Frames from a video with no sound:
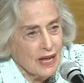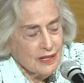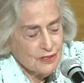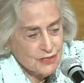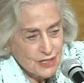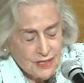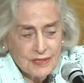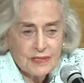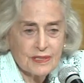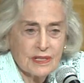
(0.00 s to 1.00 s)
And
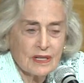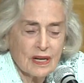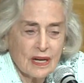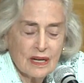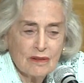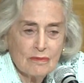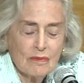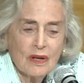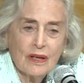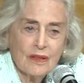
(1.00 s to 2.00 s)
just
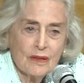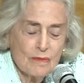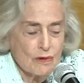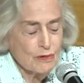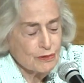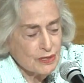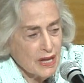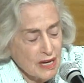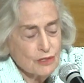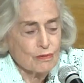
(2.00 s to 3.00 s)
the most
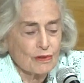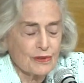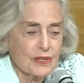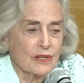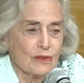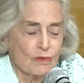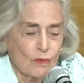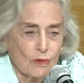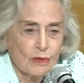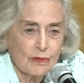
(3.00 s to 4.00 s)
natural thing in the
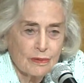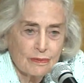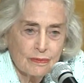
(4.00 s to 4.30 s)
world